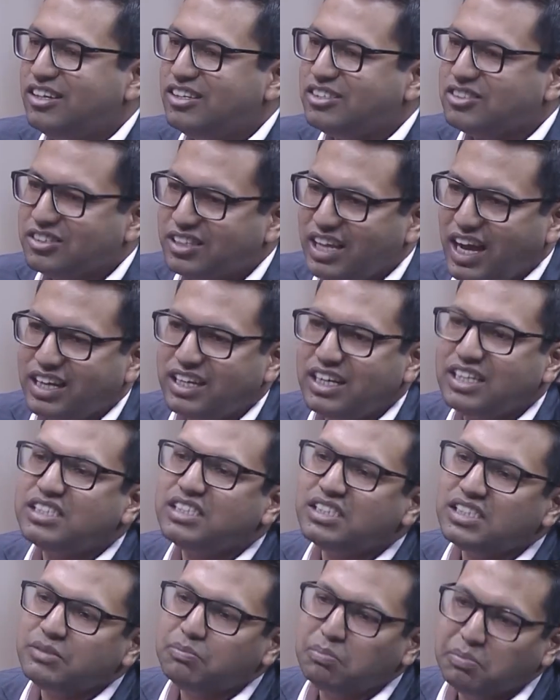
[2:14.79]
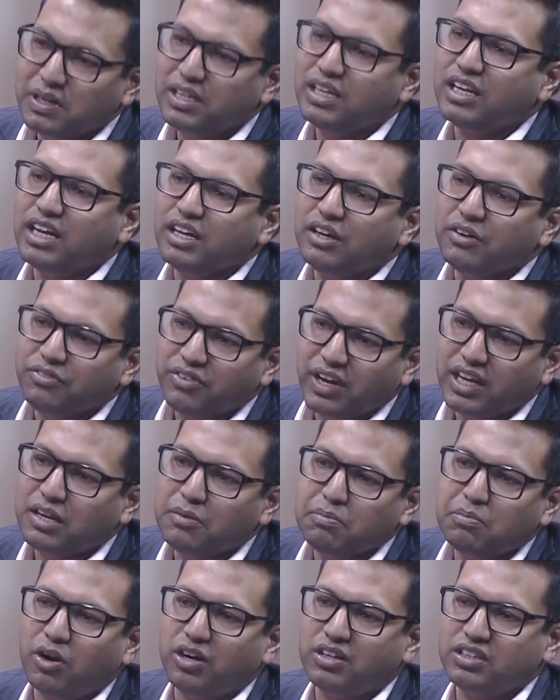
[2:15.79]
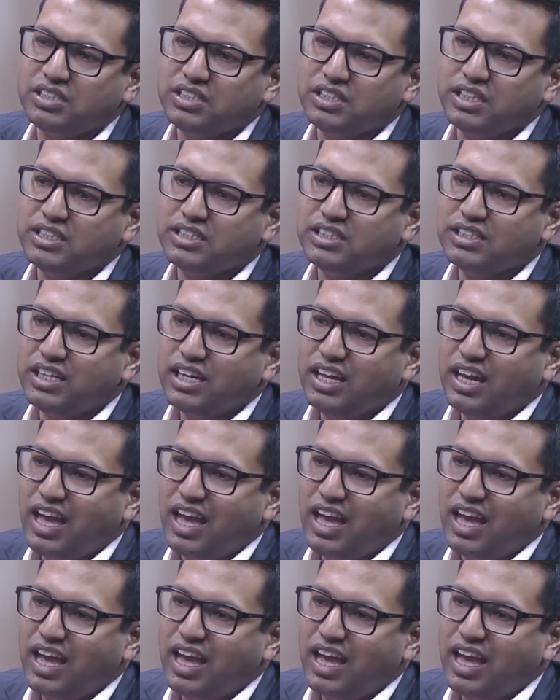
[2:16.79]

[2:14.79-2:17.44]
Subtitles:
So that has been a very important change.